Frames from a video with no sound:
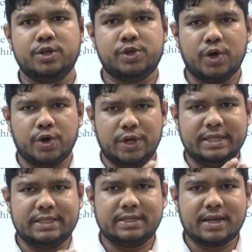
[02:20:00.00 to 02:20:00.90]
So
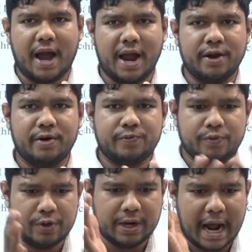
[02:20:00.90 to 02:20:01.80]
it's kind
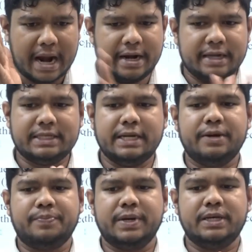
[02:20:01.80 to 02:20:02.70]
of
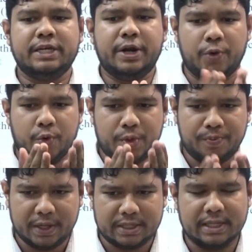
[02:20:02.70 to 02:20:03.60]
non-resident person
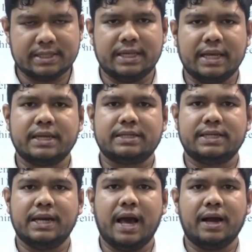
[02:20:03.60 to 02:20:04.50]
doing business in
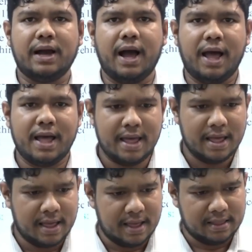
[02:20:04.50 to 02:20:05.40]
Sri Lanka.
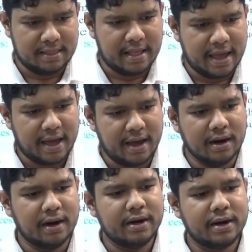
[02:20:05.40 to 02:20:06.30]
they
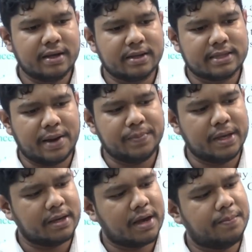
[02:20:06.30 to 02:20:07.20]
earn some
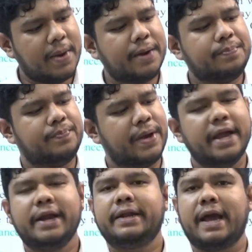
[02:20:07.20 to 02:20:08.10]
income and
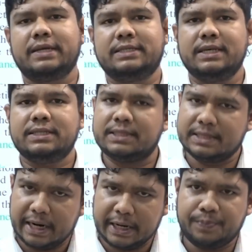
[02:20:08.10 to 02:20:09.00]
pay taxes
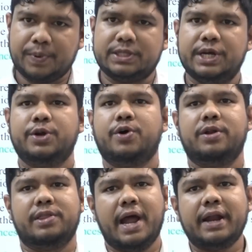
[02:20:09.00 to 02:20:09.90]
30%
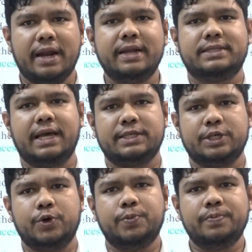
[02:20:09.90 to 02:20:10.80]
on that, let's
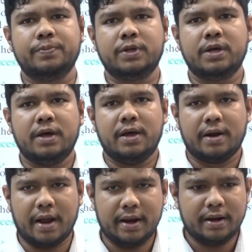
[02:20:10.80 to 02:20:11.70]
assume,
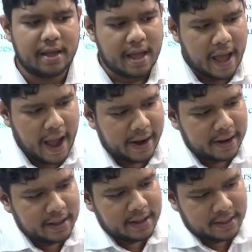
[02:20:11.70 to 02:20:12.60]
right?
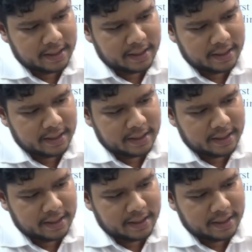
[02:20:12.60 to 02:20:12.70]
And